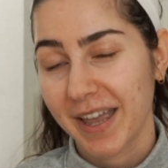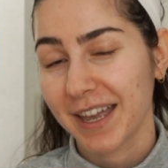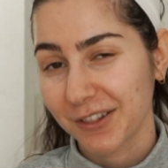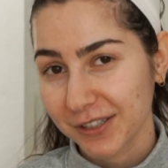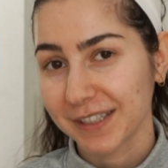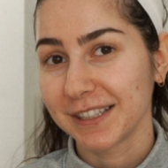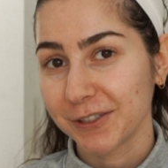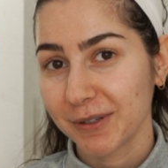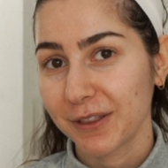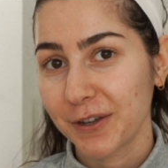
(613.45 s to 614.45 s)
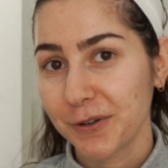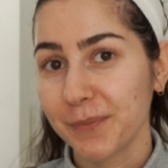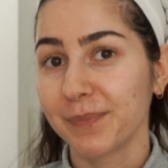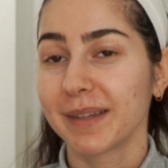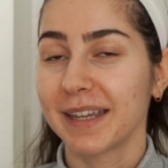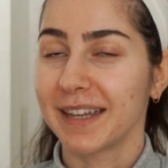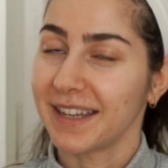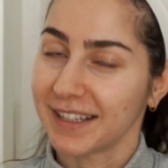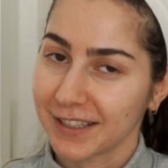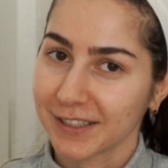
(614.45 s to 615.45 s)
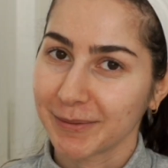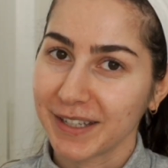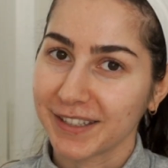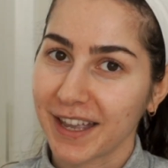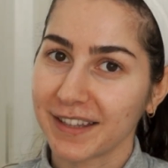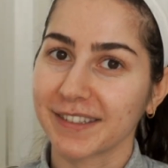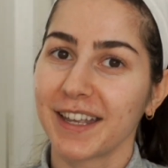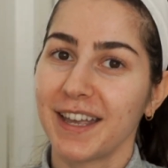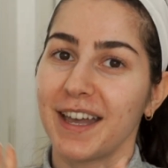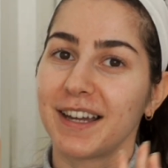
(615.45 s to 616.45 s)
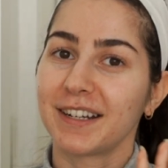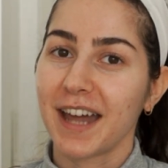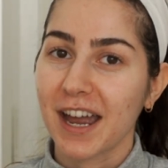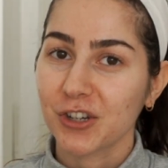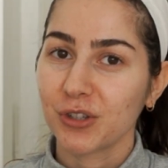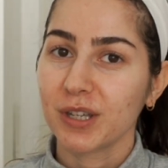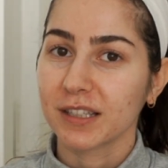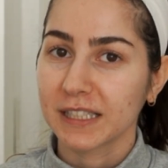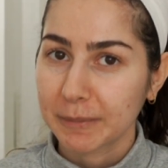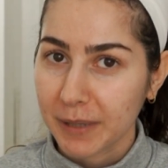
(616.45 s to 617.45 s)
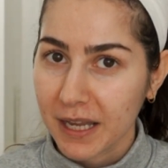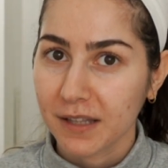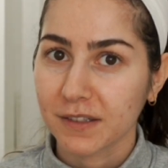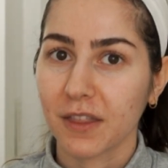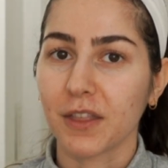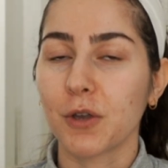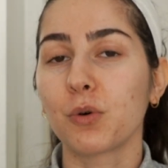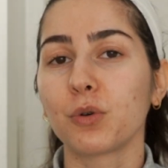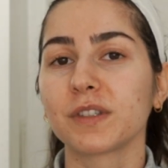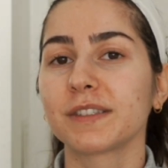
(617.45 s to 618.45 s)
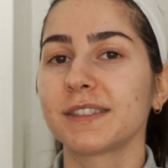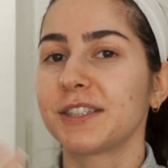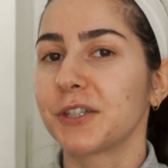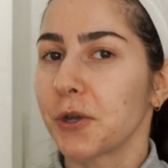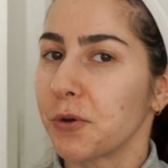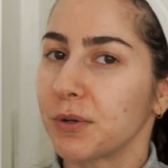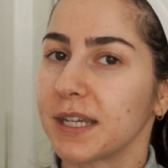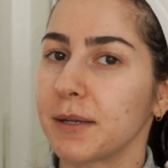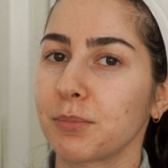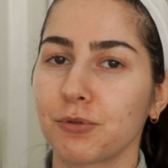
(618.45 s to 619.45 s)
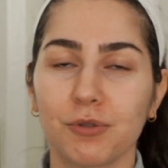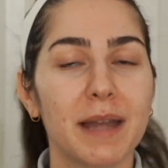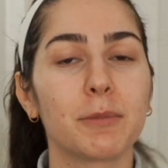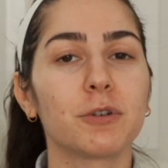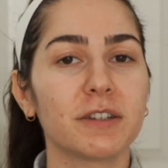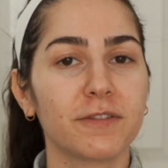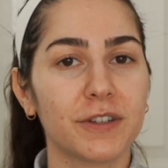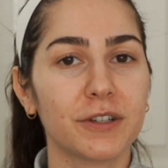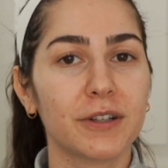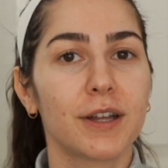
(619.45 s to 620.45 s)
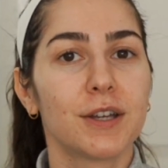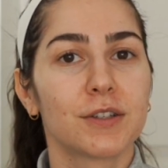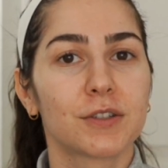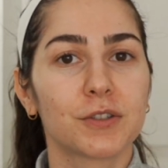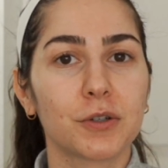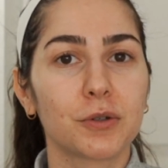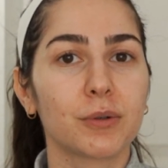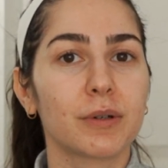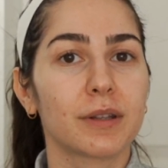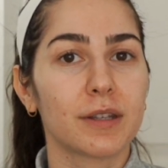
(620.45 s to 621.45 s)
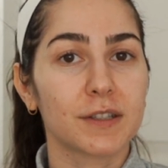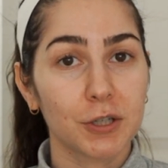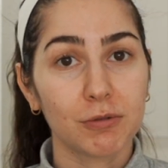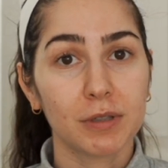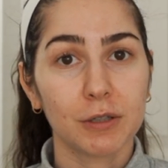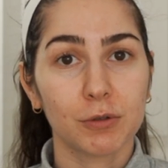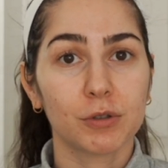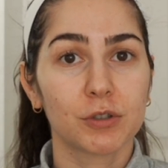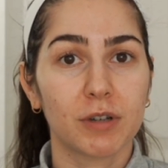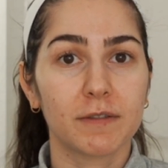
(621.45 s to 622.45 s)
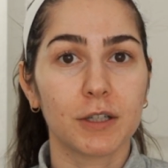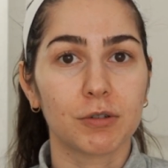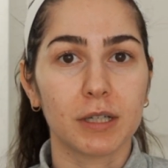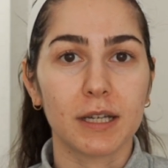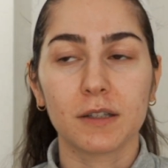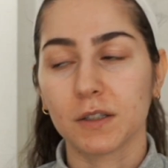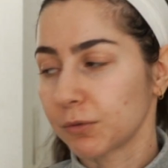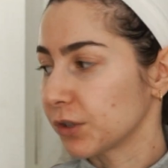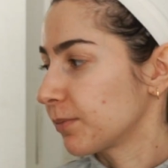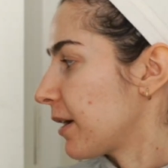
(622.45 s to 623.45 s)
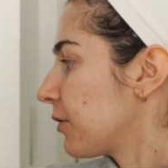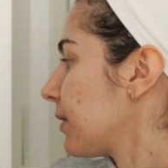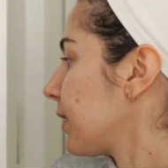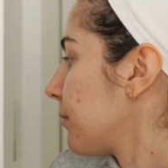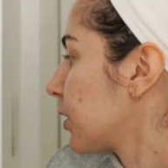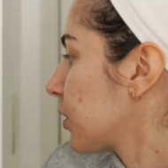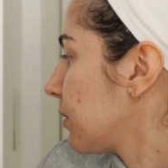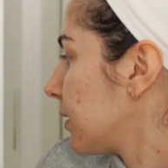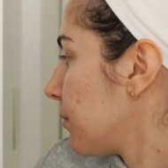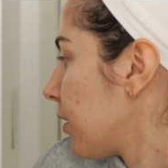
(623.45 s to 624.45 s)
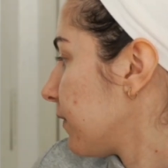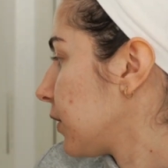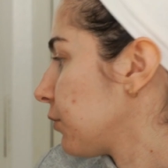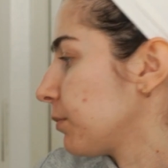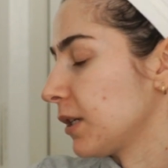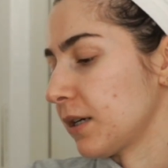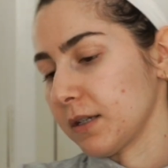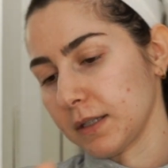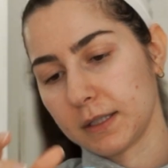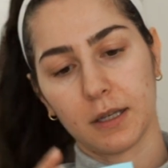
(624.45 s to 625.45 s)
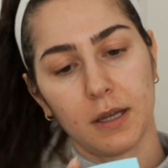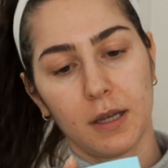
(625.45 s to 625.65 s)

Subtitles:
I looked into it though, and it does make sense, and it actually explains the whole silicone primary feel. So these coconut oil derived ingredients, which by the way, let me just read them off to you because